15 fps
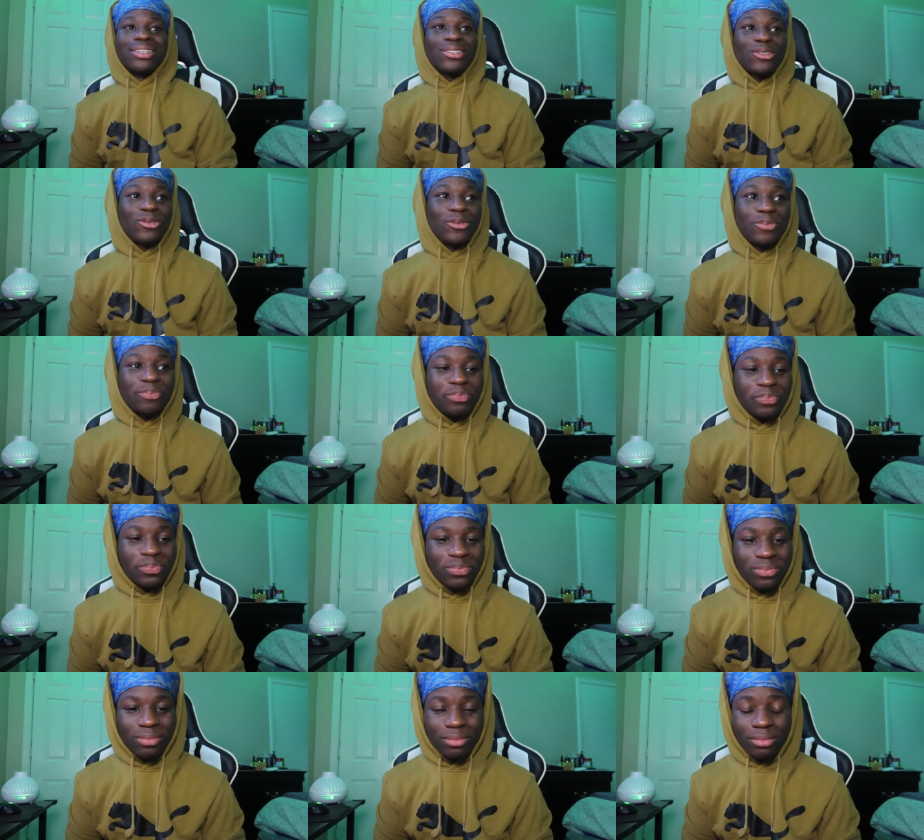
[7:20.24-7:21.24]
So.
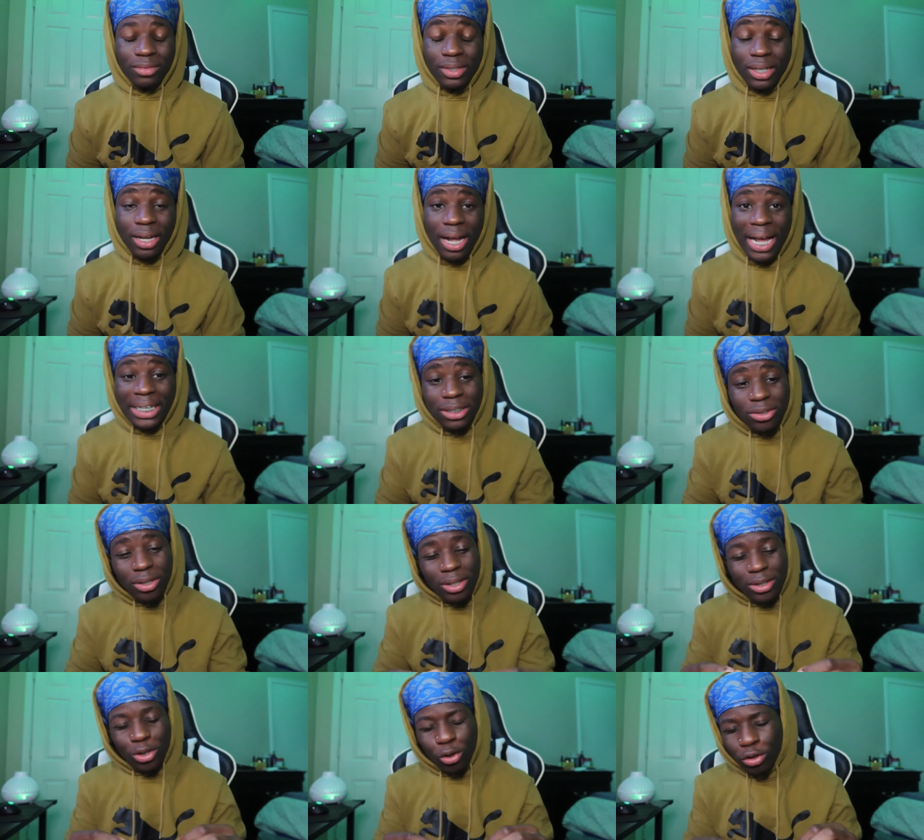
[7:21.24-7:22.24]
I
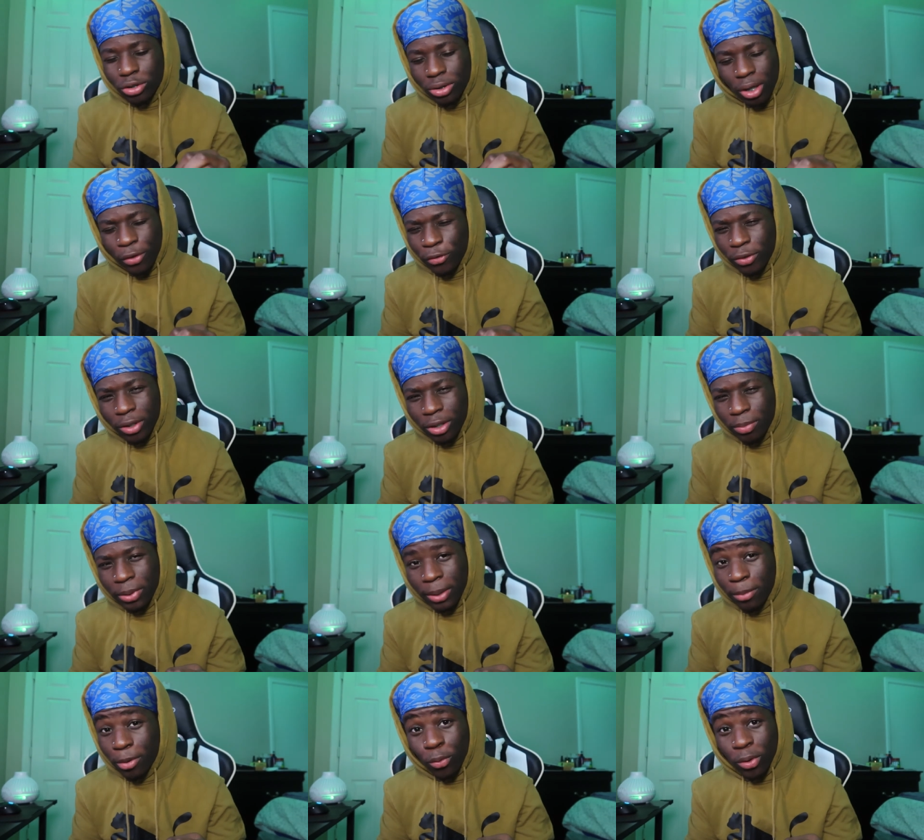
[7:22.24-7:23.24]
start dozing off a little
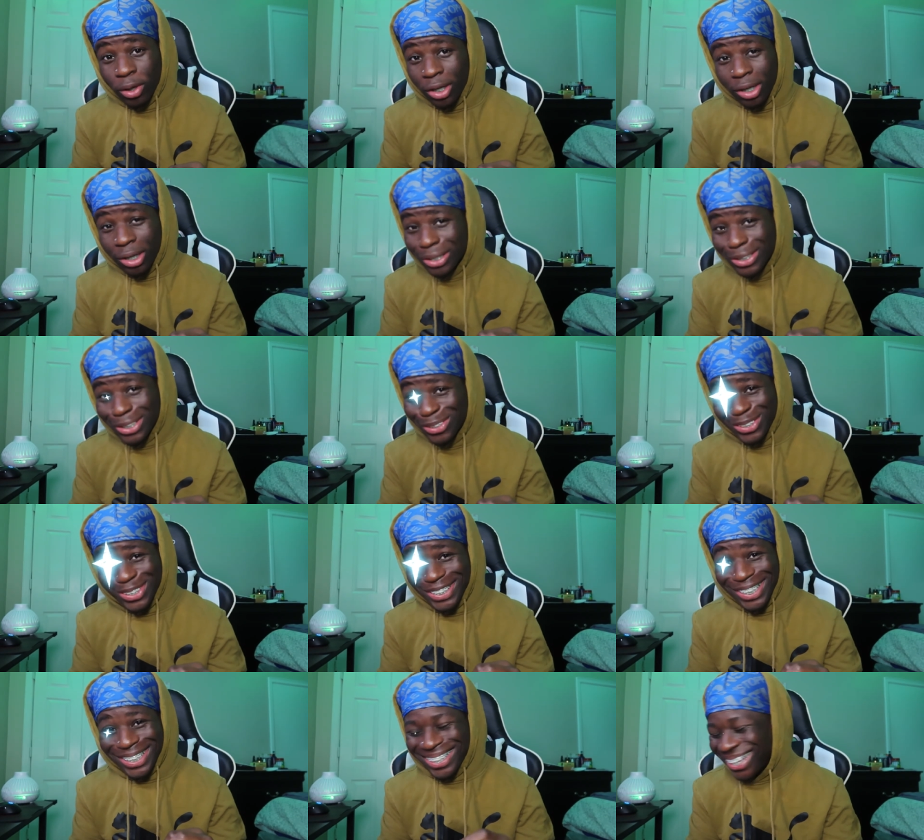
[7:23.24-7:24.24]
bit, but real niggas don't
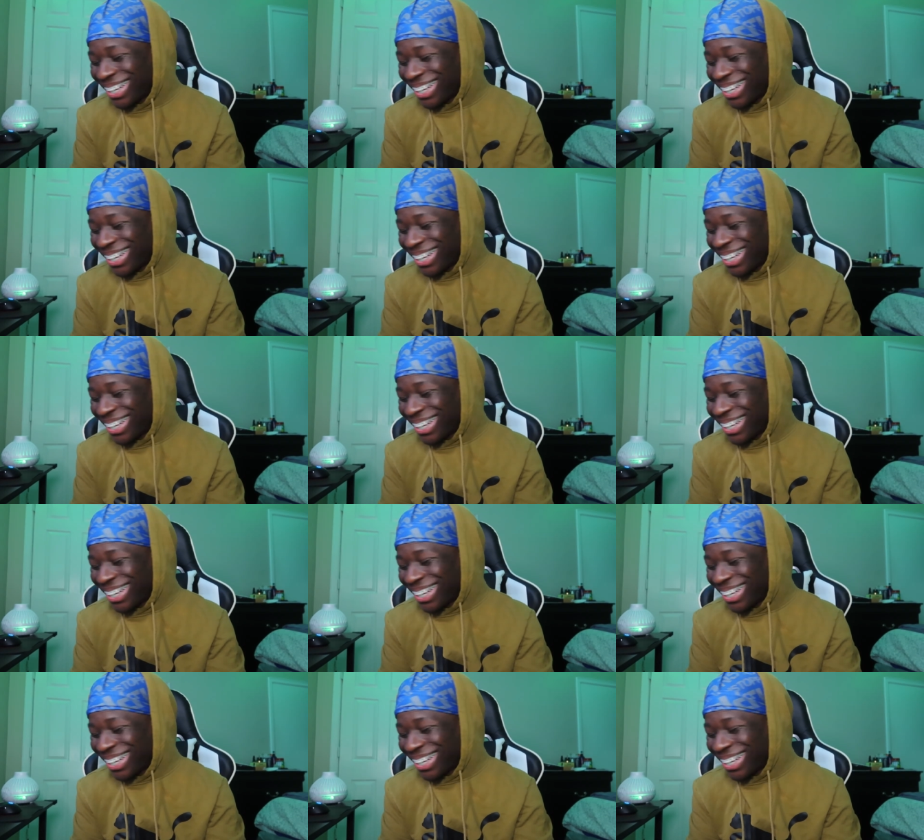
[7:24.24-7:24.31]
sleep.